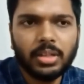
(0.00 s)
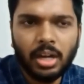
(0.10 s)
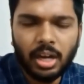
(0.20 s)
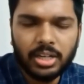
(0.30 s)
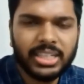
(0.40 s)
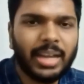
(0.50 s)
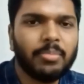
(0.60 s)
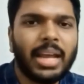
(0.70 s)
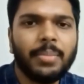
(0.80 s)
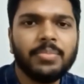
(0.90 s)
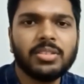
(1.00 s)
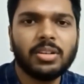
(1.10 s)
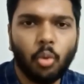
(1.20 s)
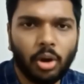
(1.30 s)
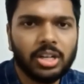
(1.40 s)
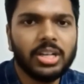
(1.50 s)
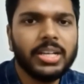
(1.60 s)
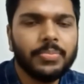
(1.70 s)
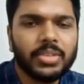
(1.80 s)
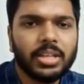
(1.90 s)
uh, timelines
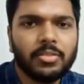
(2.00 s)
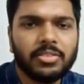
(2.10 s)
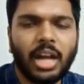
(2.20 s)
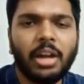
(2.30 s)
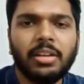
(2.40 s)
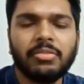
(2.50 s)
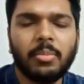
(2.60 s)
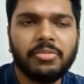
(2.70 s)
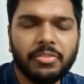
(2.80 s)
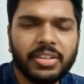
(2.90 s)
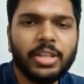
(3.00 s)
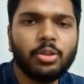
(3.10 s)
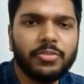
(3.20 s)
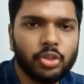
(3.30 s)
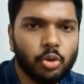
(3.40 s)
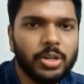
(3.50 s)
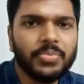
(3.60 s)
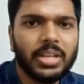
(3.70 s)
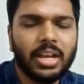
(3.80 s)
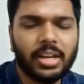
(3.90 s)
quarterly starting from 15th of June
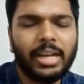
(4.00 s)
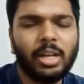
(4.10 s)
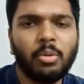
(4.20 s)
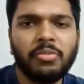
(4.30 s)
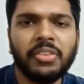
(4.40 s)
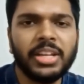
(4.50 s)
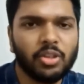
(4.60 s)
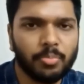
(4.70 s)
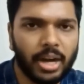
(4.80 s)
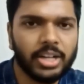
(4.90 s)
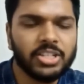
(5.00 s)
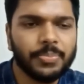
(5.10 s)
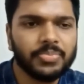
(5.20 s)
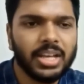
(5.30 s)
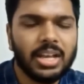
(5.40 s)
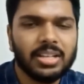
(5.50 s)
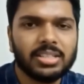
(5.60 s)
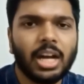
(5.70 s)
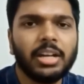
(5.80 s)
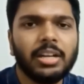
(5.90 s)
right up to 15th of March
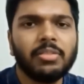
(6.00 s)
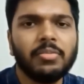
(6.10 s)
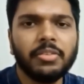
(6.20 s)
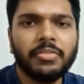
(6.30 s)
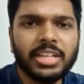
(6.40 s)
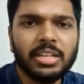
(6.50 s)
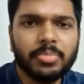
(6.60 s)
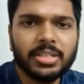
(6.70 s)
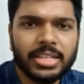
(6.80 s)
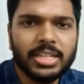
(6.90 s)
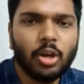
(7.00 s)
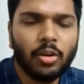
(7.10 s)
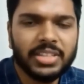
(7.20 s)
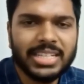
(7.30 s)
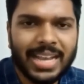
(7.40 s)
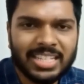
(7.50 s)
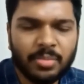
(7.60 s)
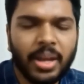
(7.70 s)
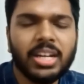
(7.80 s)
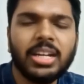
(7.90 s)
starting from 15% of the
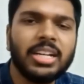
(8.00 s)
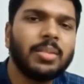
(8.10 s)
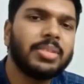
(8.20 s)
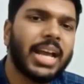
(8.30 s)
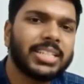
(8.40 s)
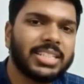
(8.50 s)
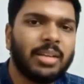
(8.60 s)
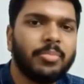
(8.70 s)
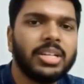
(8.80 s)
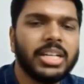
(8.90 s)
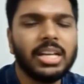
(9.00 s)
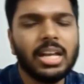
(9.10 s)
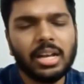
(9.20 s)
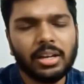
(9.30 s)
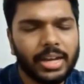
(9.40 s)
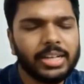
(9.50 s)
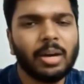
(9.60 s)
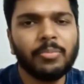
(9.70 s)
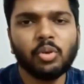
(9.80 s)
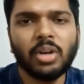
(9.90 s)
estimated income tax liability right
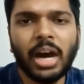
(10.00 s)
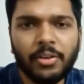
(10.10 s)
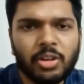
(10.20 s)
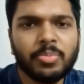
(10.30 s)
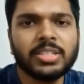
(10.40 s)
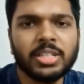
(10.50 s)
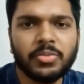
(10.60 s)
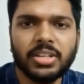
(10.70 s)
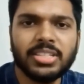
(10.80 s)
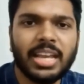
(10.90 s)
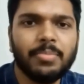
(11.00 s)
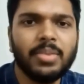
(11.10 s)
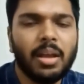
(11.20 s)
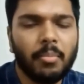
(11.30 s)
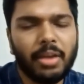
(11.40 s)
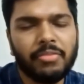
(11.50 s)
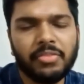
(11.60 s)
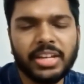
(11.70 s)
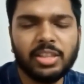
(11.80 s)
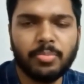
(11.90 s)
up to 100% of the same by
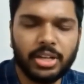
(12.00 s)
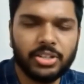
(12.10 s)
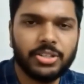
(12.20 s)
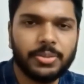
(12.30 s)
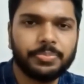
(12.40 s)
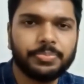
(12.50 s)
15th March.